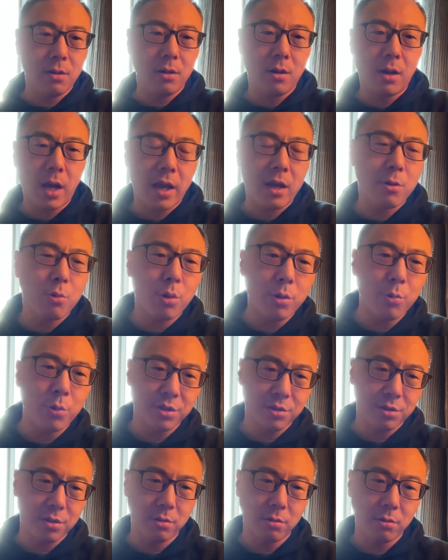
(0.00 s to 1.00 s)
I agree
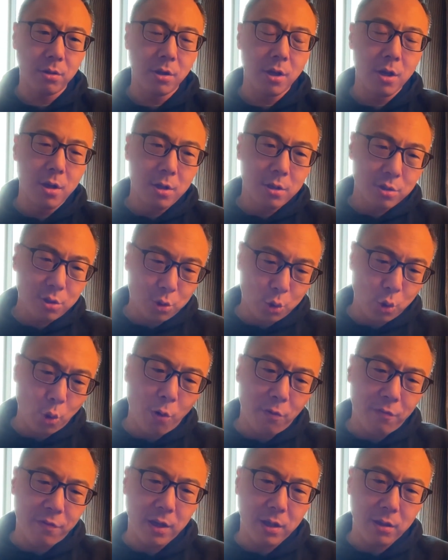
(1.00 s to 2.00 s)
with you.
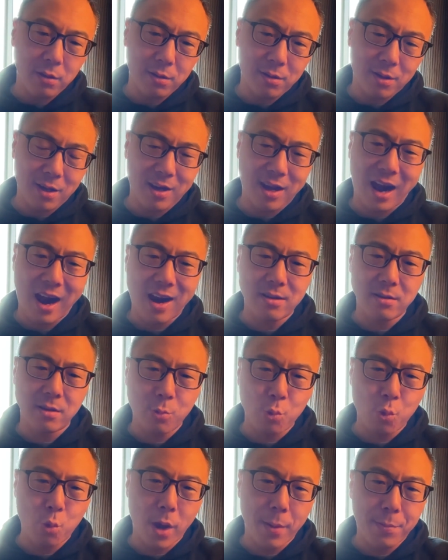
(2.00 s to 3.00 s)
Solving the
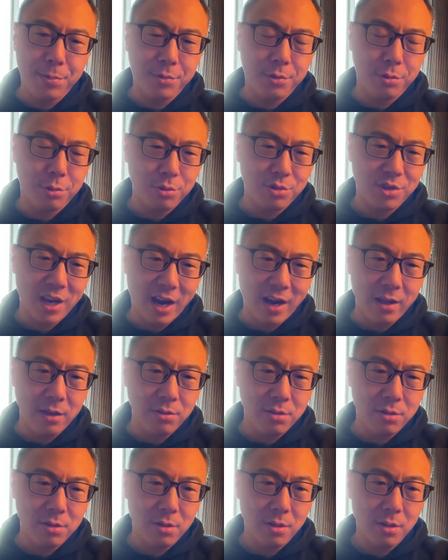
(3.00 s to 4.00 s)
current Web2
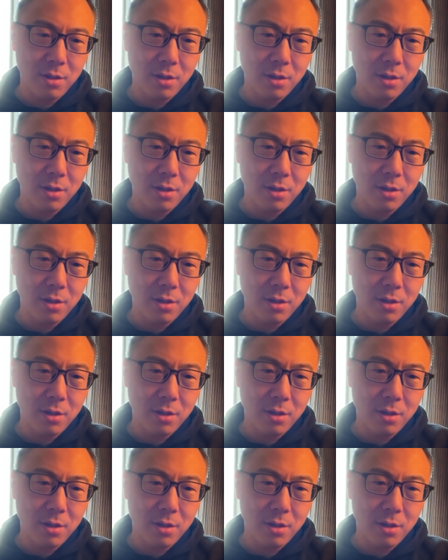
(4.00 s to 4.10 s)
challenge